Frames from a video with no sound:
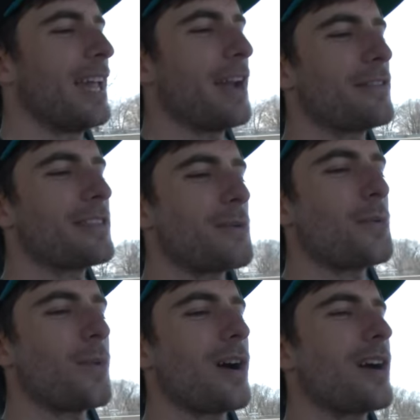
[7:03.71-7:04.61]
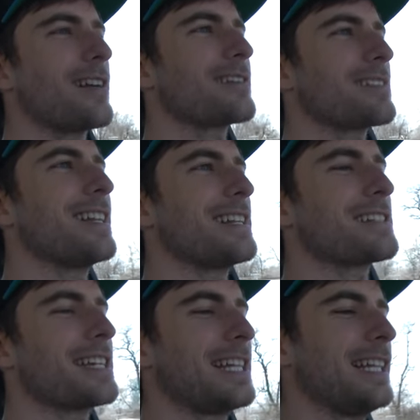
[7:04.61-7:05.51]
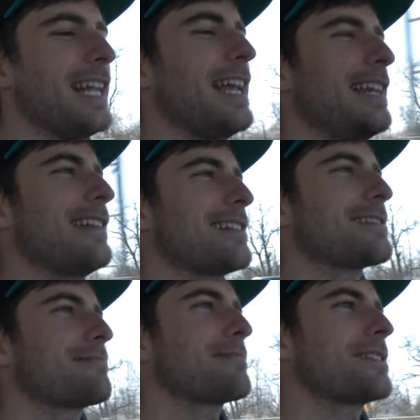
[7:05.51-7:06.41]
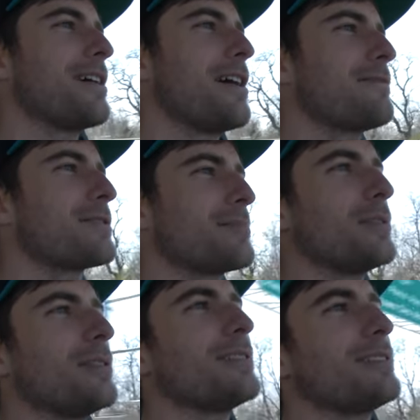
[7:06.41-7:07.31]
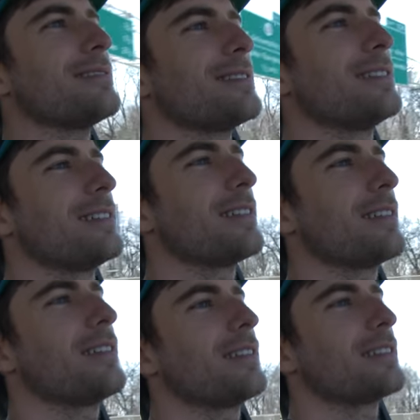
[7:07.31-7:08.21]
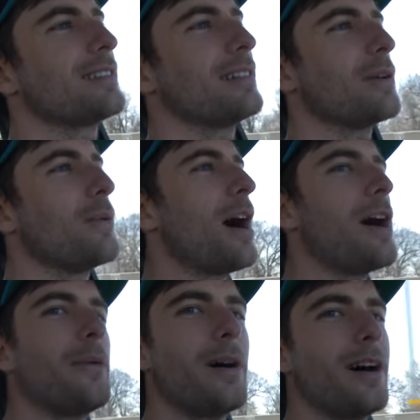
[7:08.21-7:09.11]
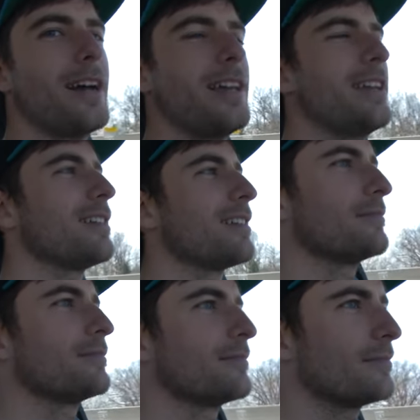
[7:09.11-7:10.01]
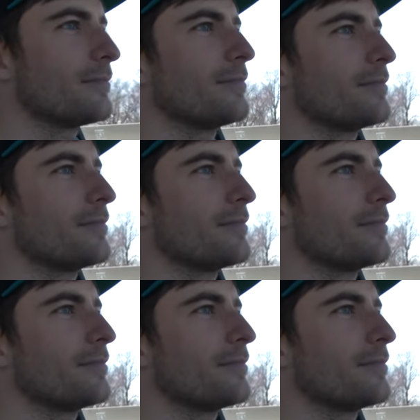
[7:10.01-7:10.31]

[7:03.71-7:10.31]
everything works, and it's clean, and it's comfortable, and I want one.